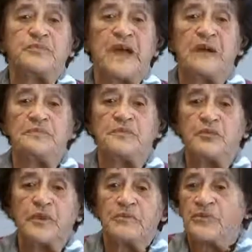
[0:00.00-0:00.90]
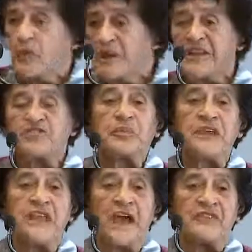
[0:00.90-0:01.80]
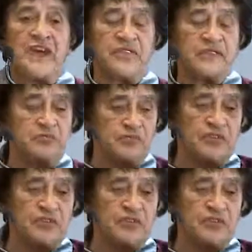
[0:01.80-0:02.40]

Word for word: um, one that's been here. I've had the